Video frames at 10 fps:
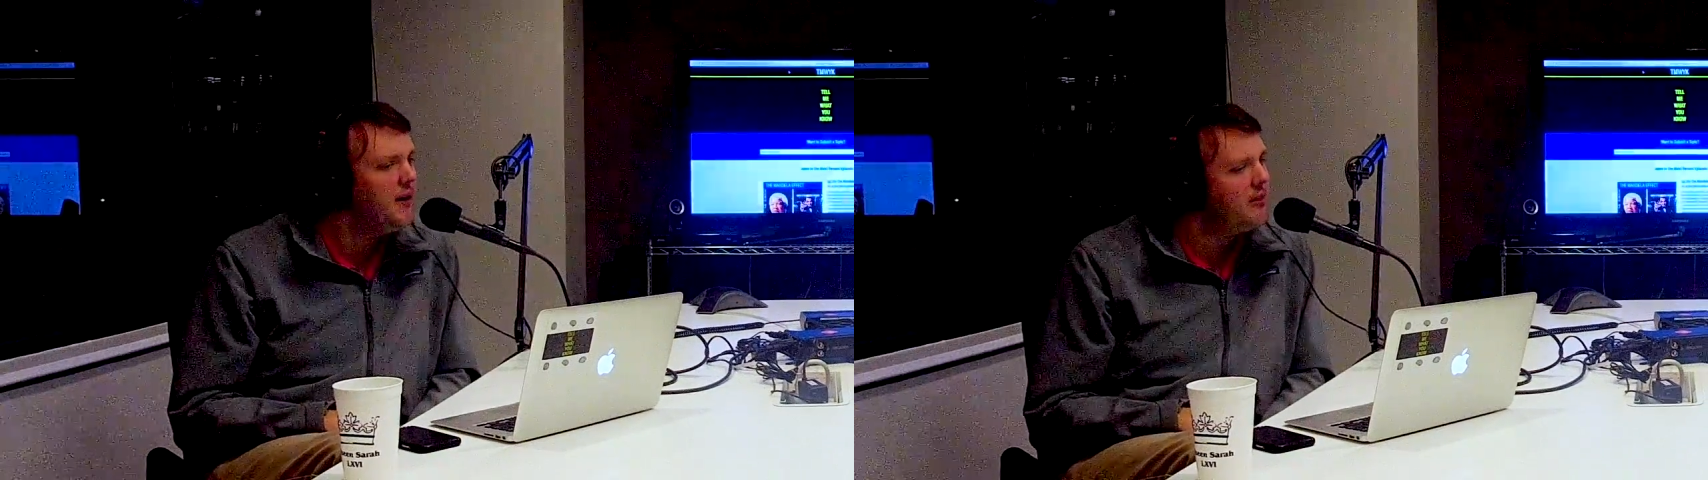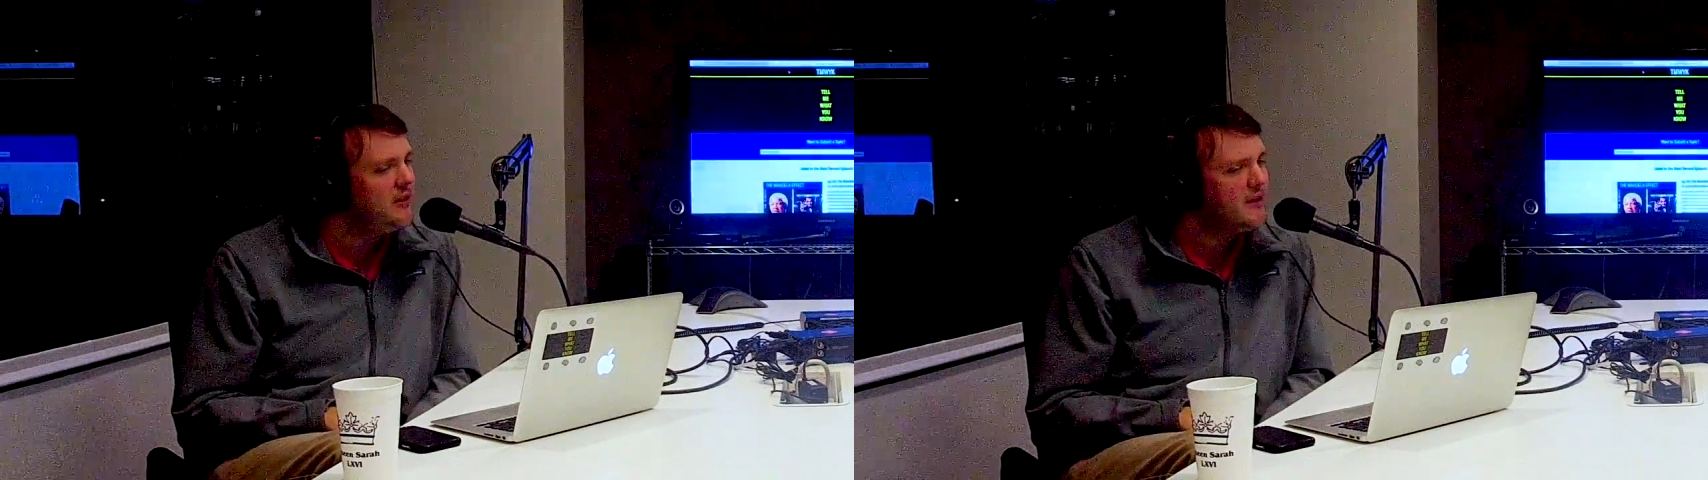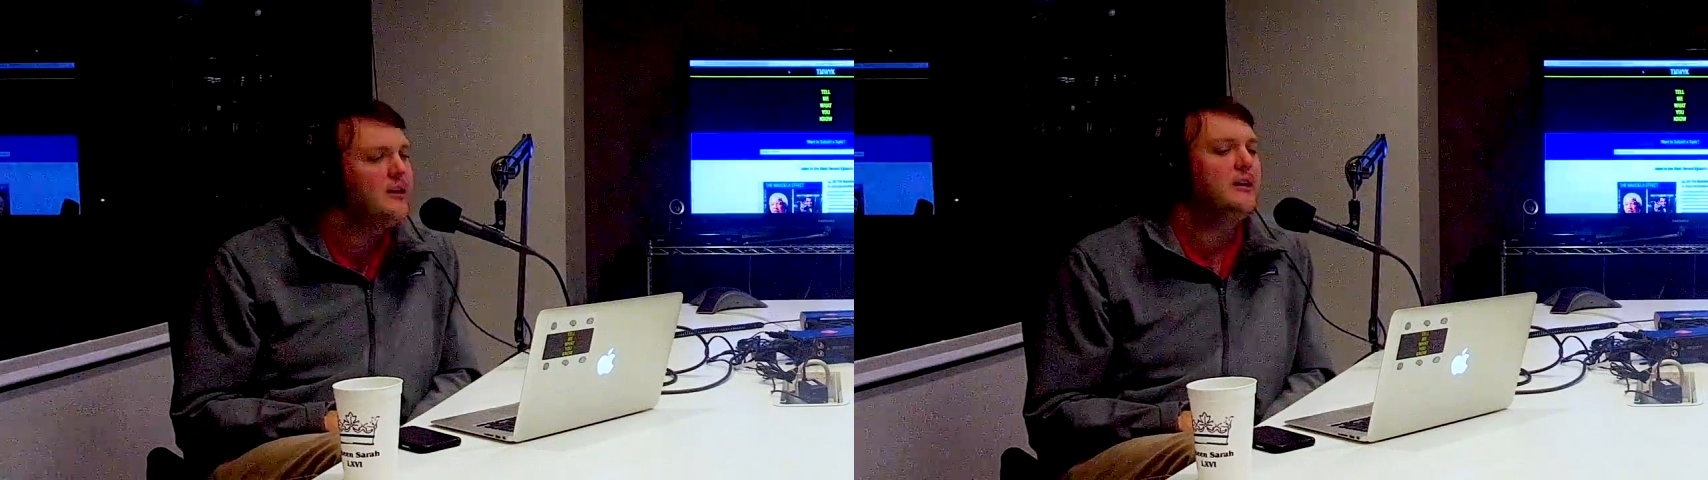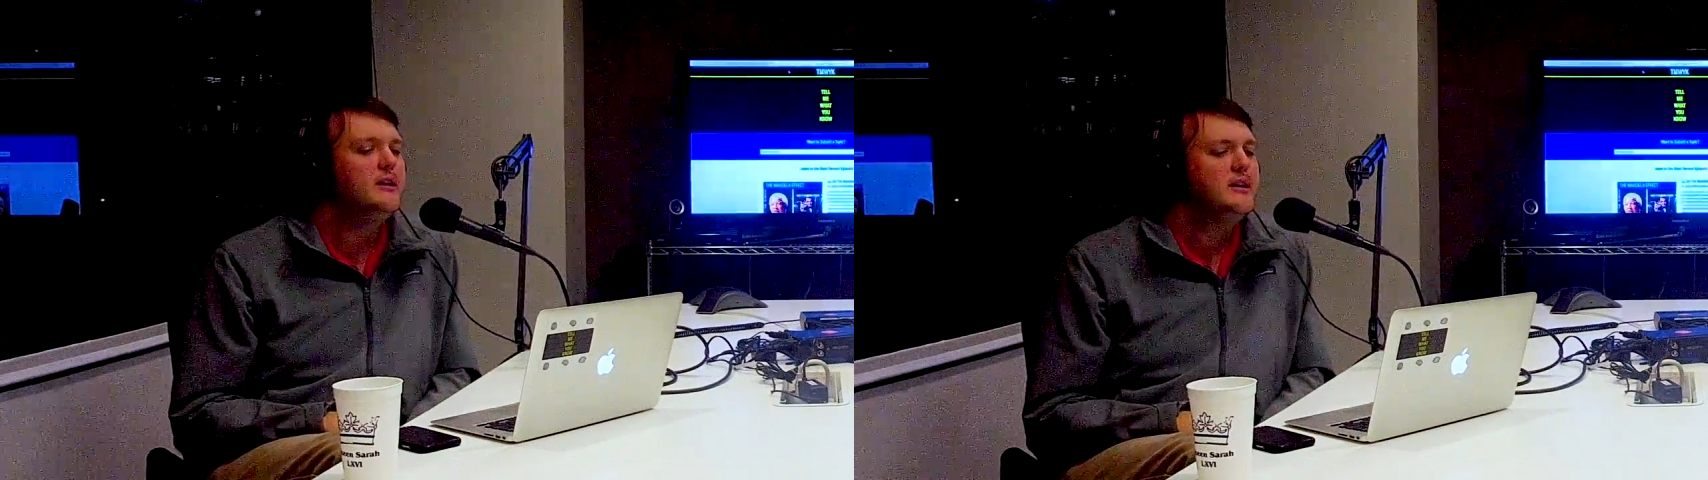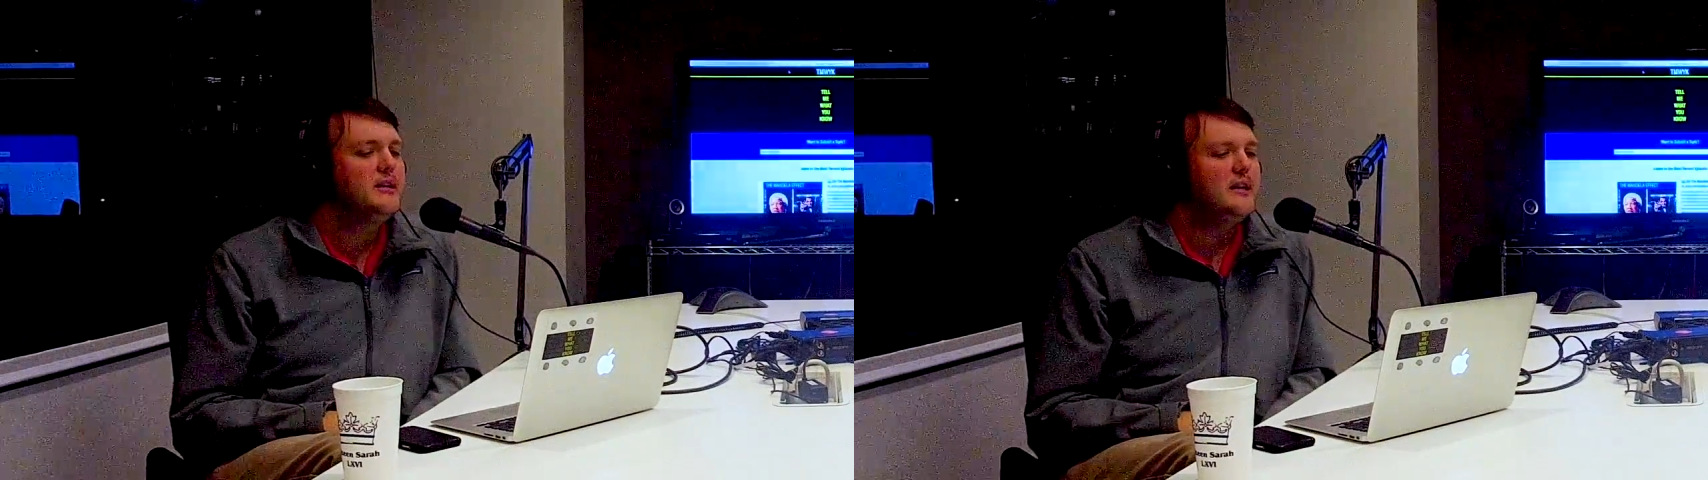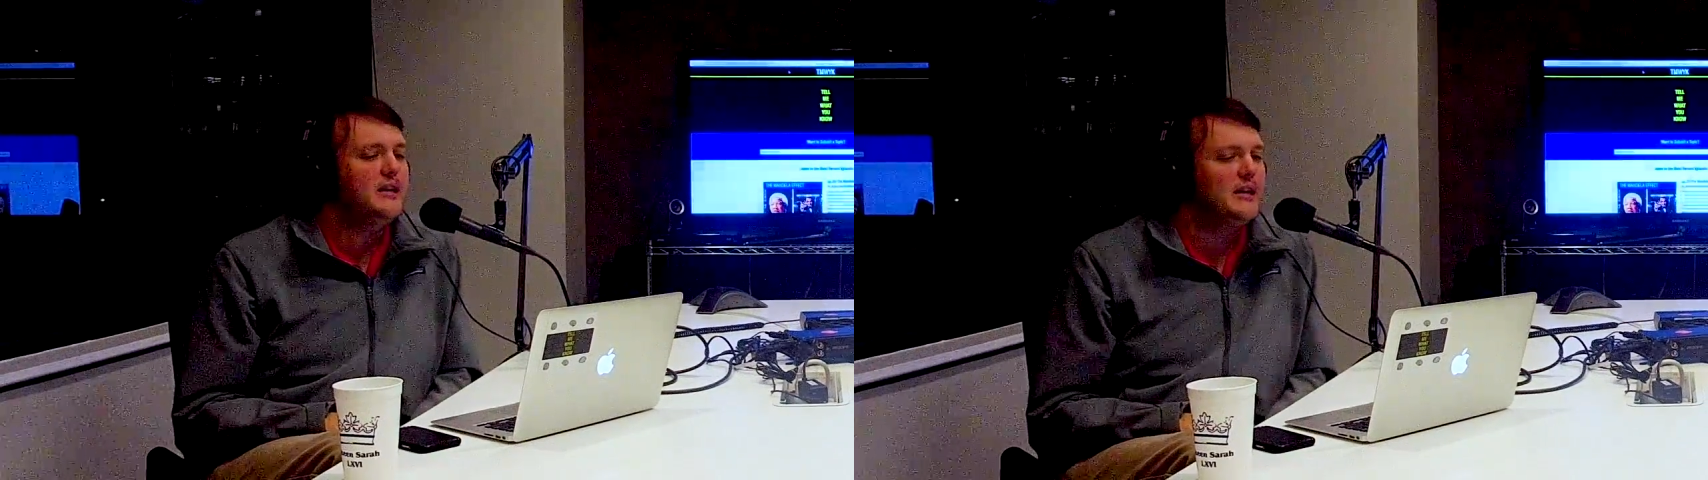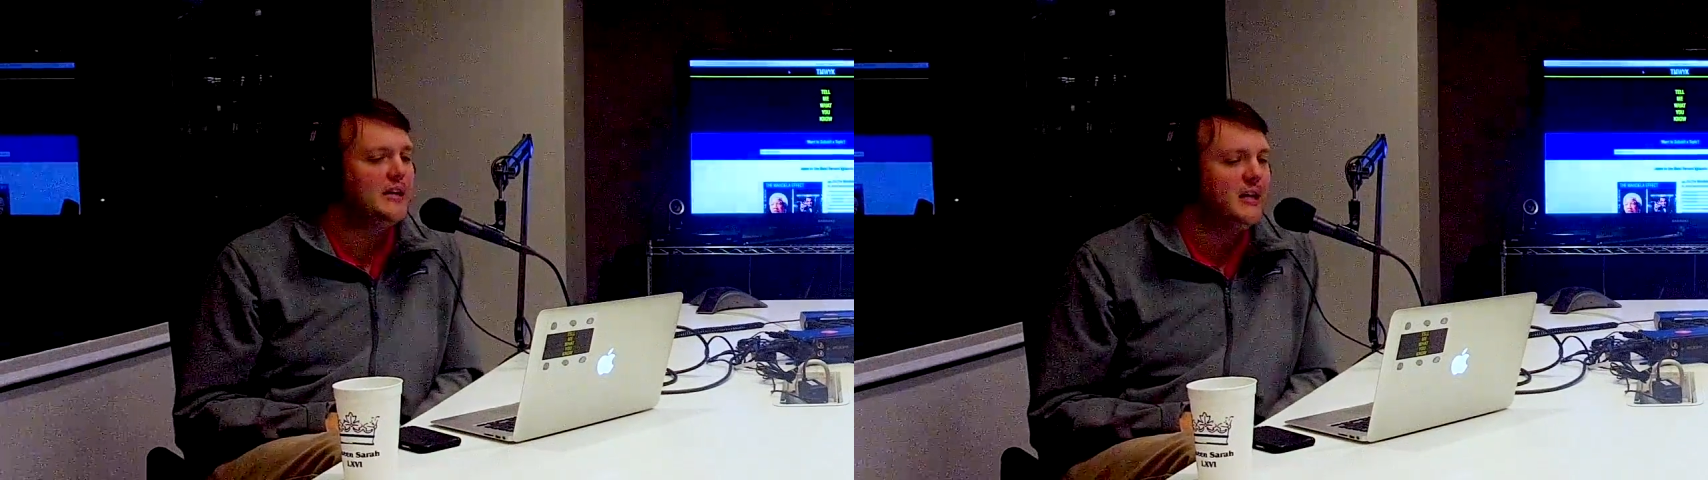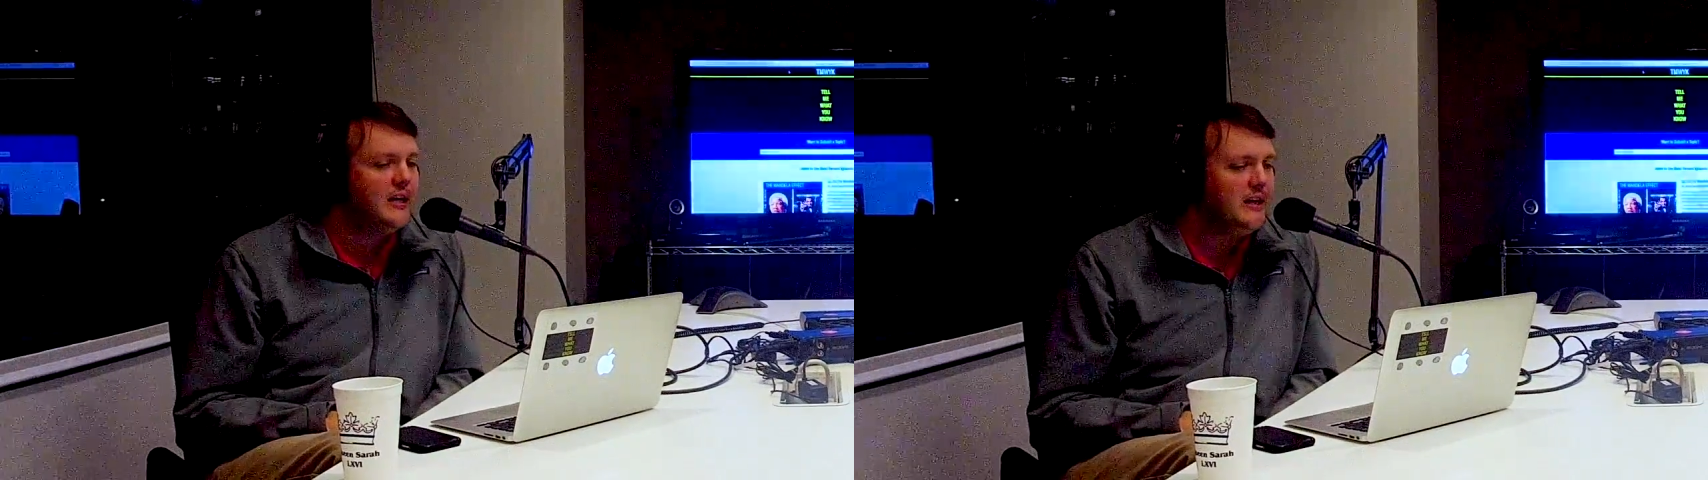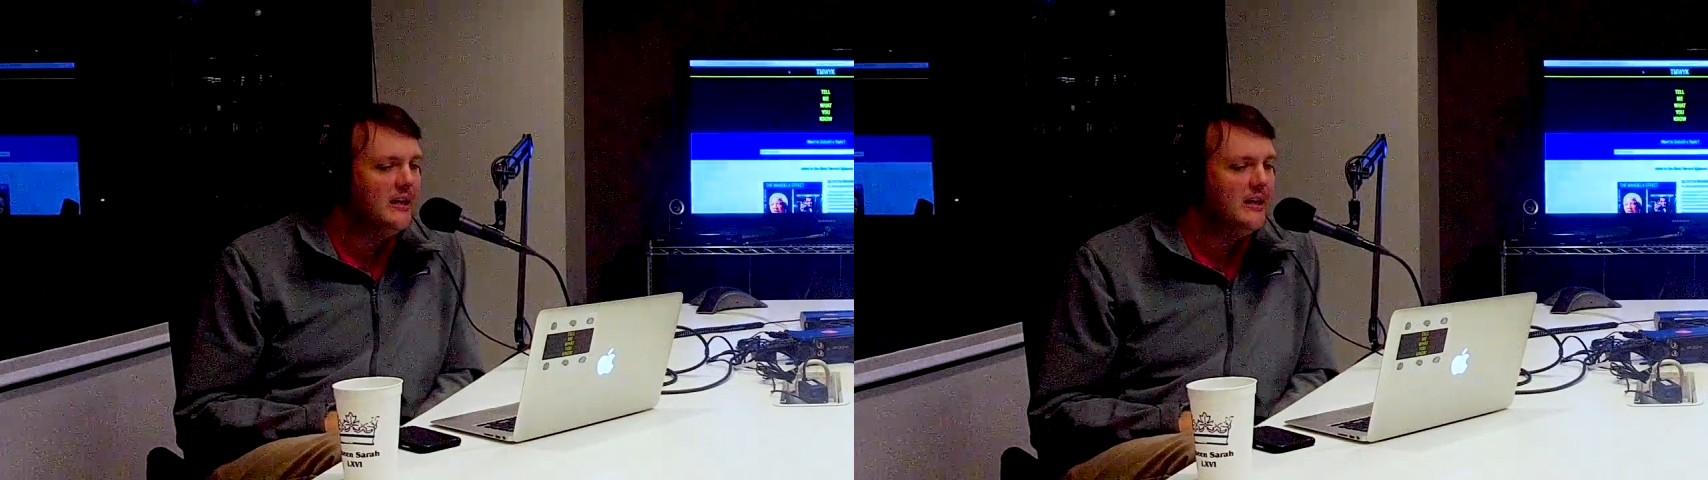I think. So